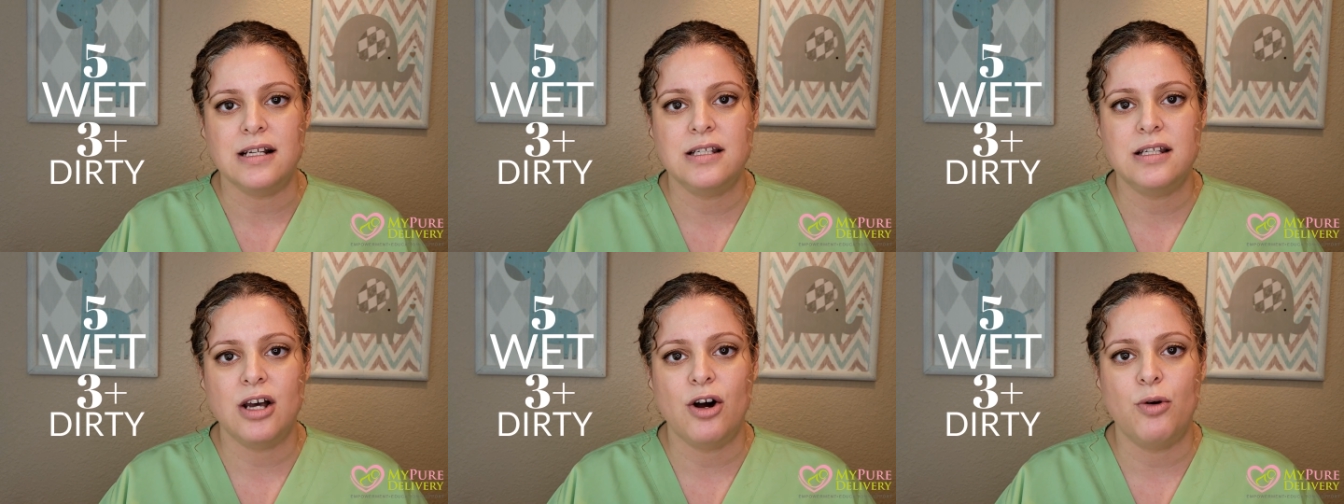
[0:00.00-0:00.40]

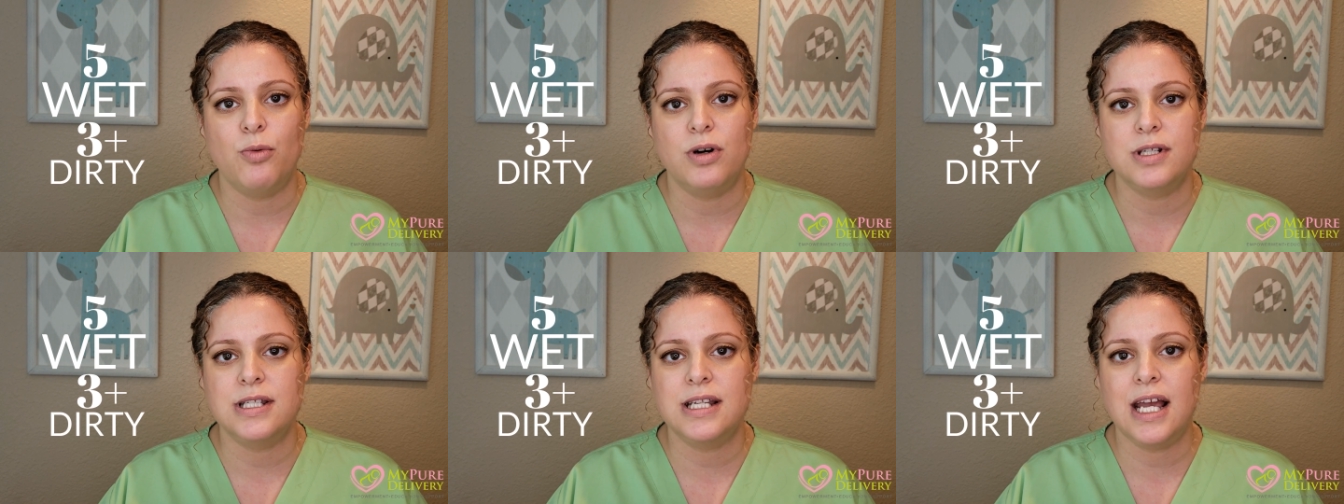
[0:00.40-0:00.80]
So
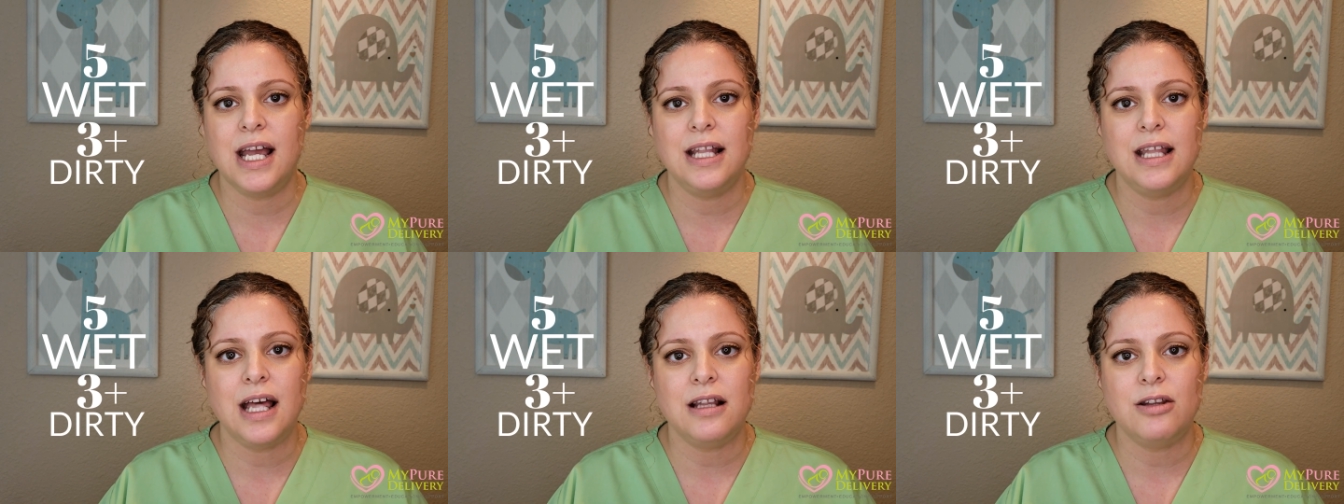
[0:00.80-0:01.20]
we'll stay
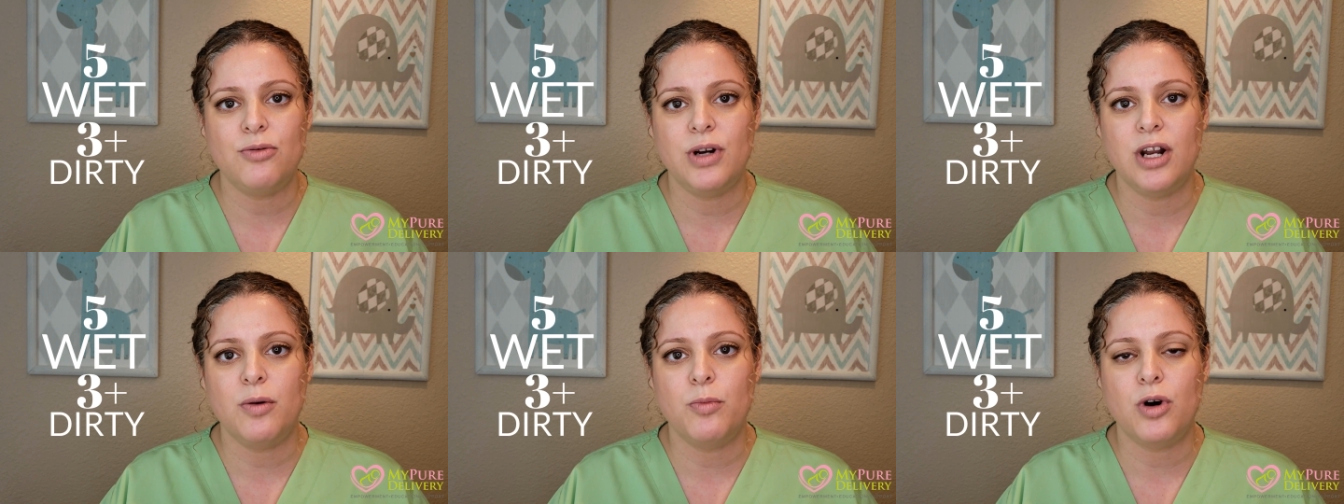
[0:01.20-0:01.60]
at that
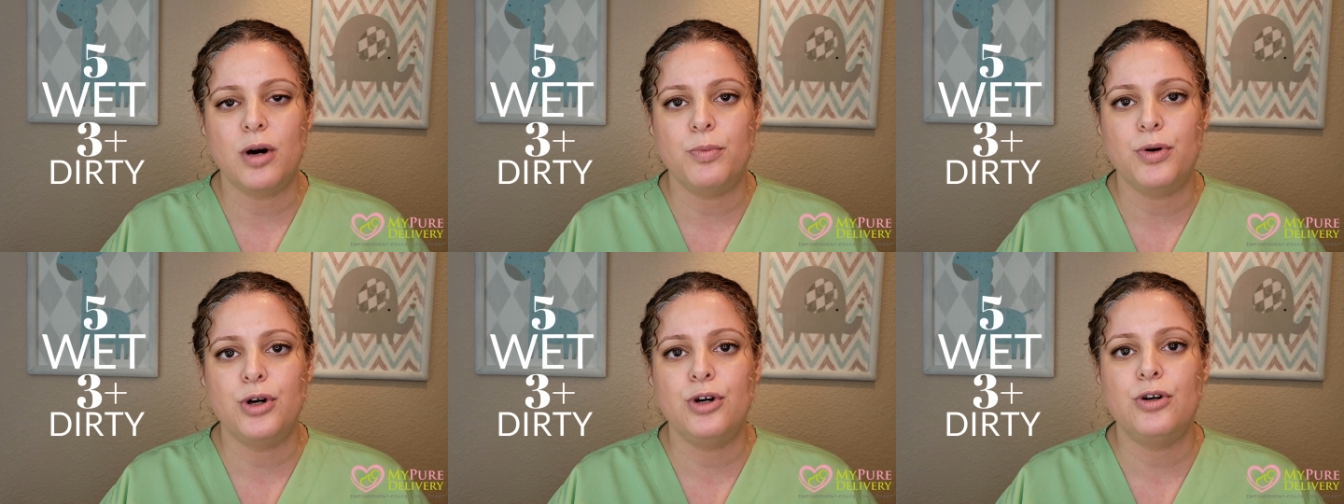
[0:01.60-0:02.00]
3 or
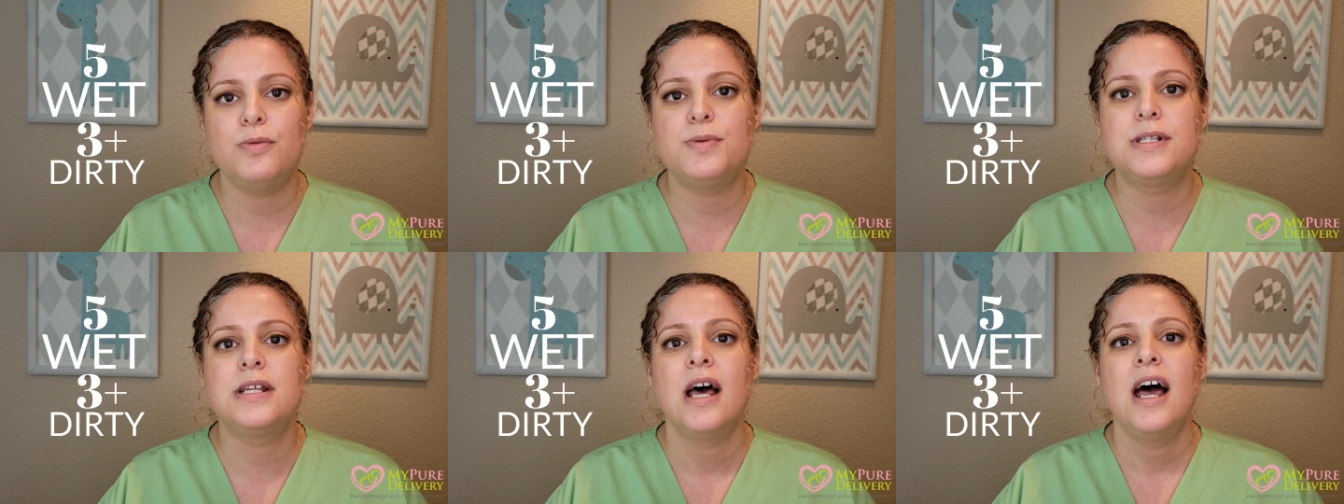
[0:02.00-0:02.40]
more
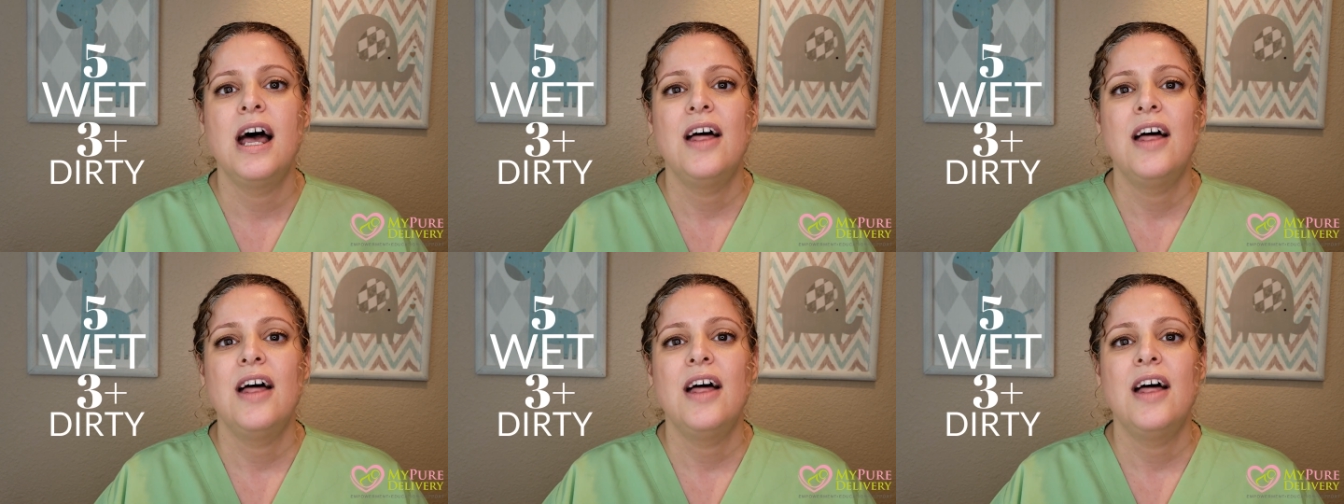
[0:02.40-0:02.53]
poops.